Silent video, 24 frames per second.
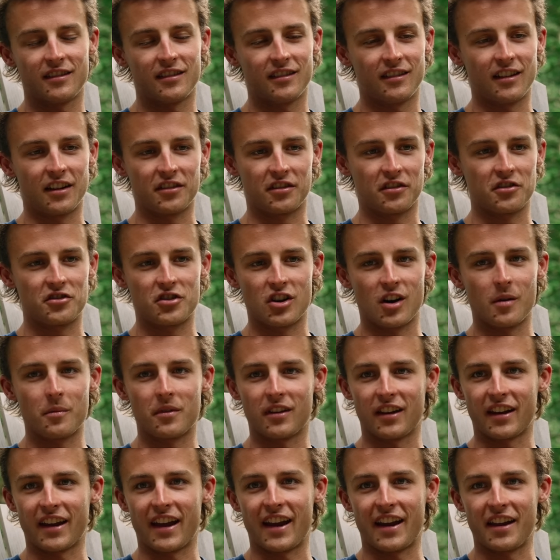doesn't show up to
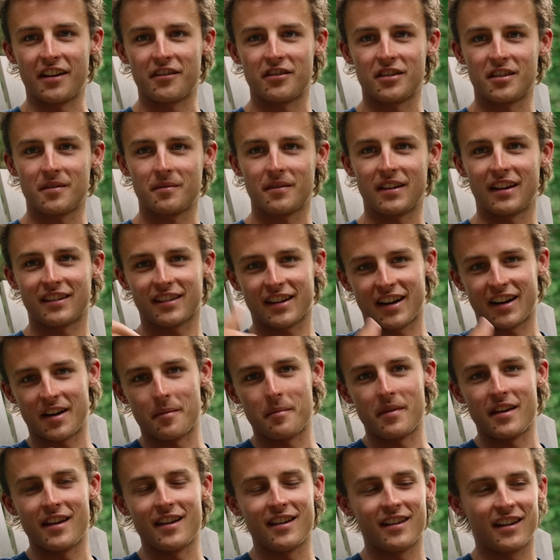like any of them. That's kind of
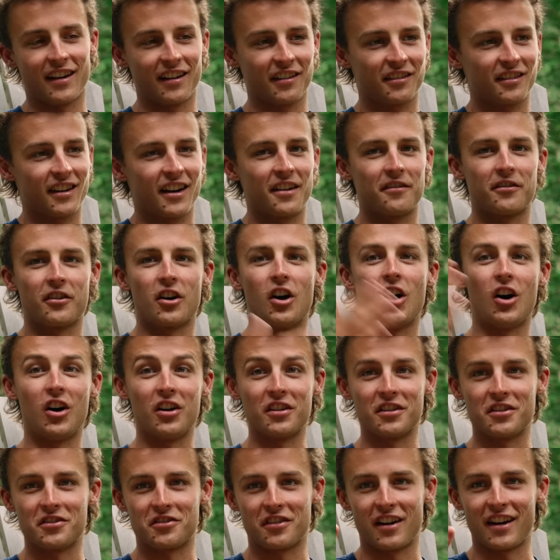me. I just sign up for all
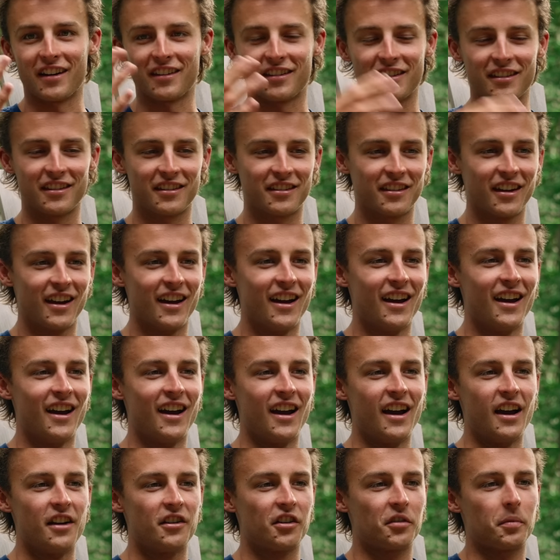these races
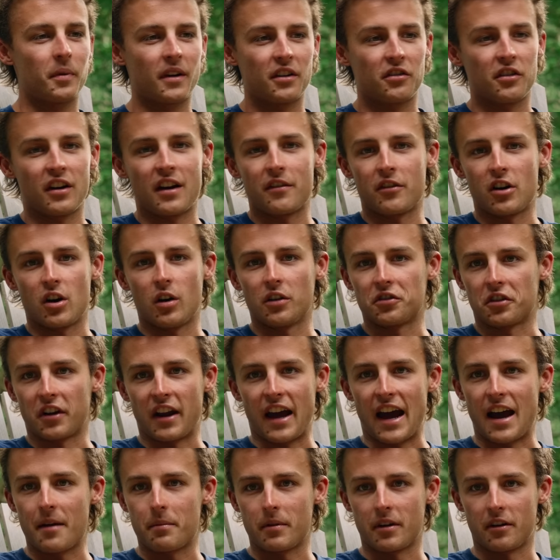just because you never know what's going to
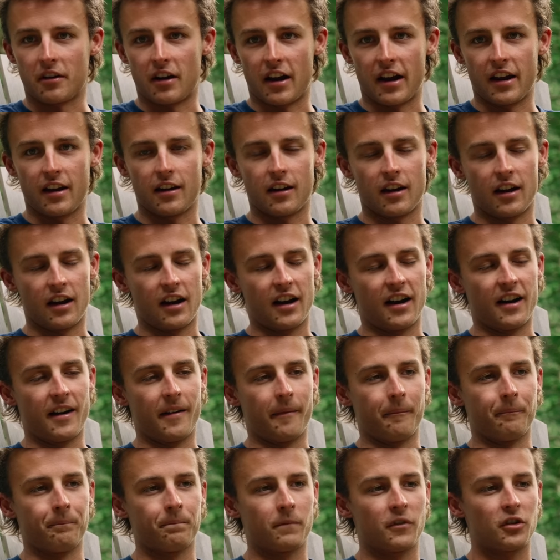happen, right?
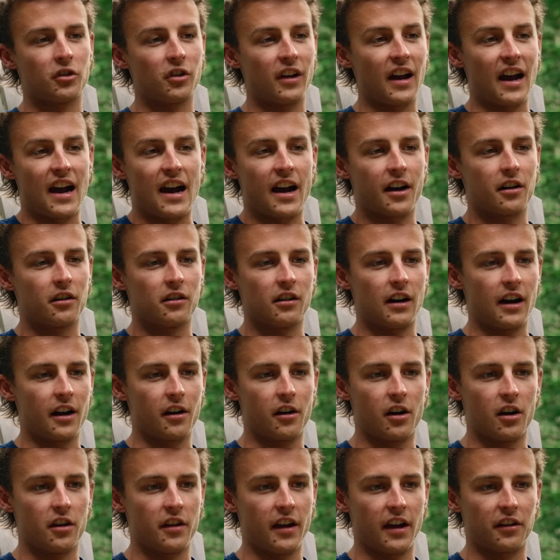So yeah, I don't
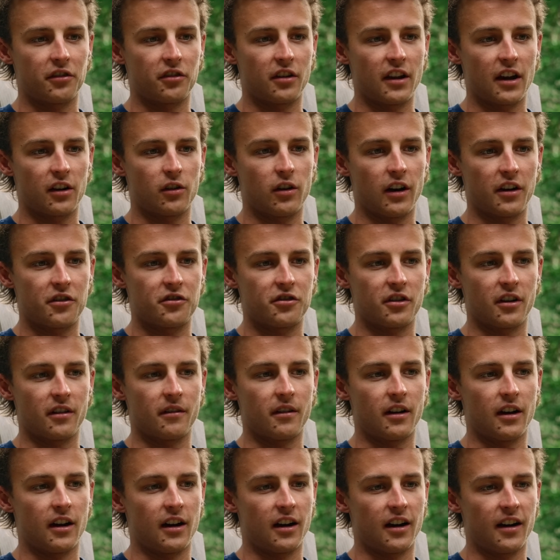know the answer to that question.
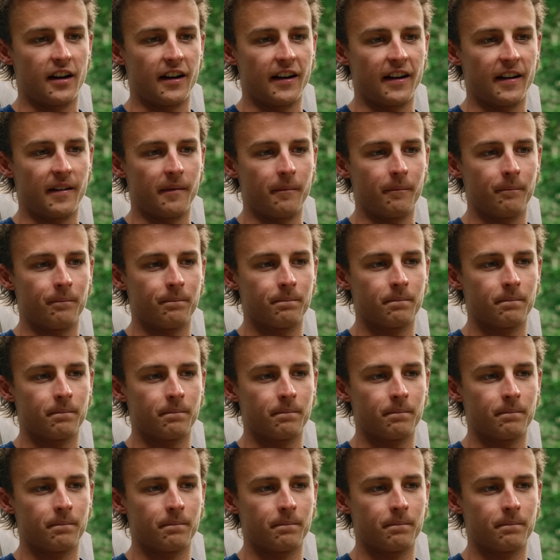I